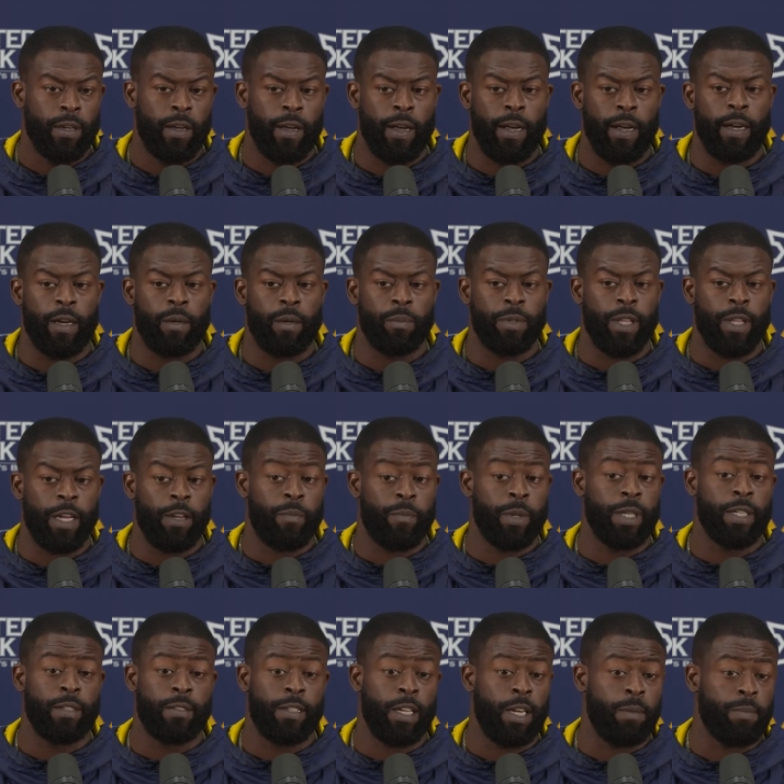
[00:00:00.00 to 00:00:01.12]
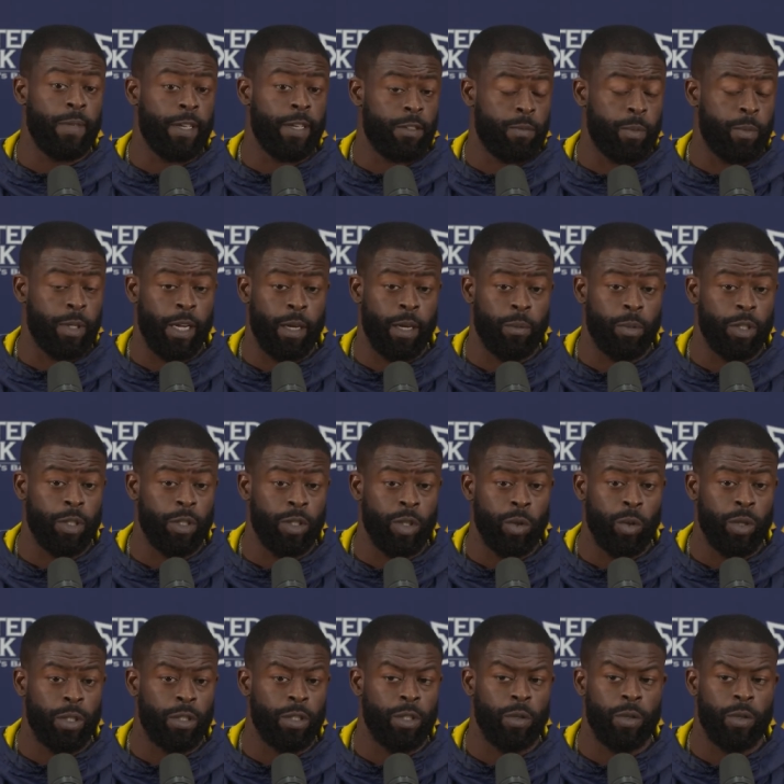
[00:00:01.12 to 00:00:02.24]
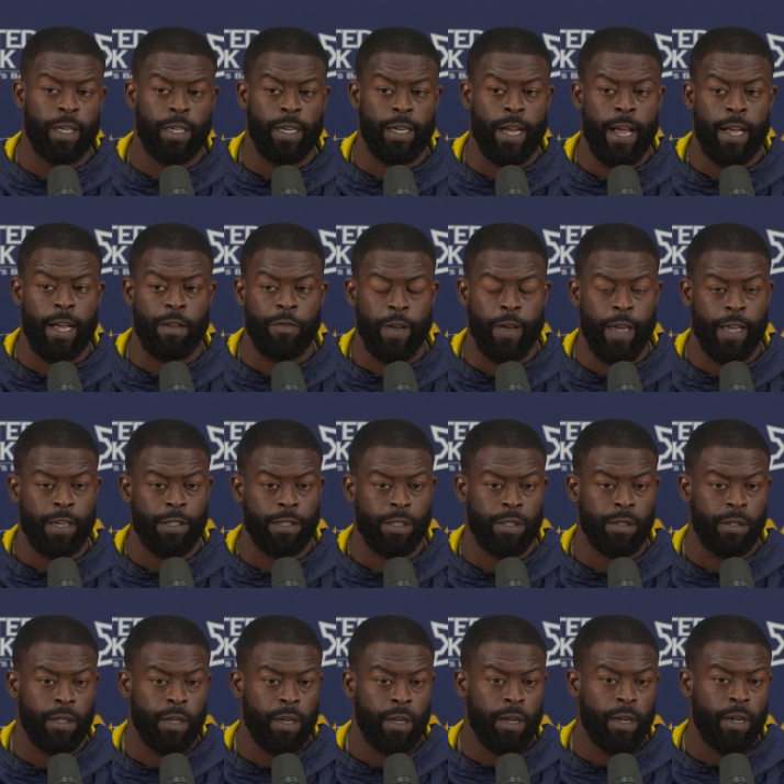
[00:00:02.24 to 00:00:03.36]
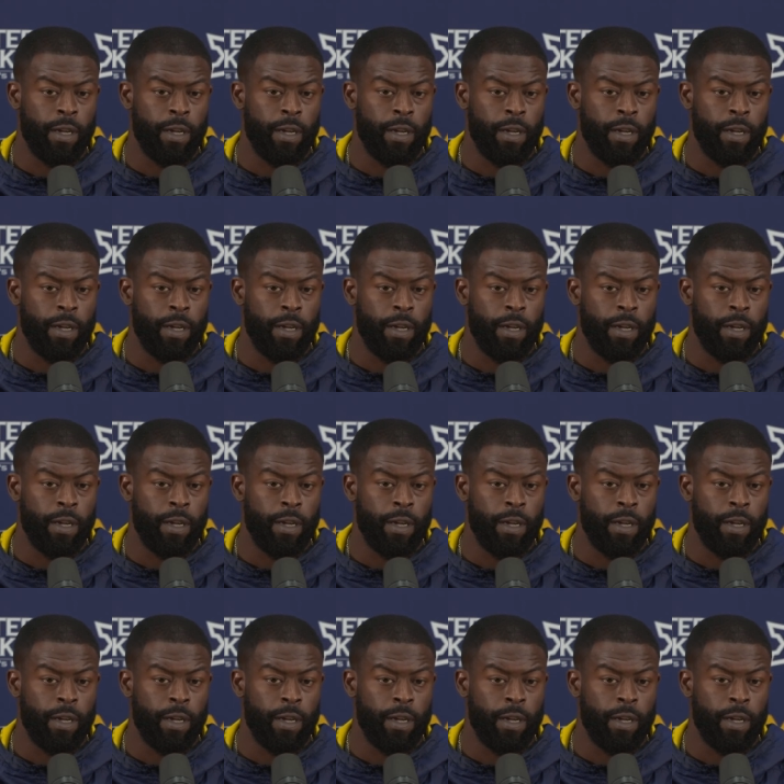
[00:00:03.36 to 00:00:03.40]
They've been a team that's been able to do it and do it at a high fashion.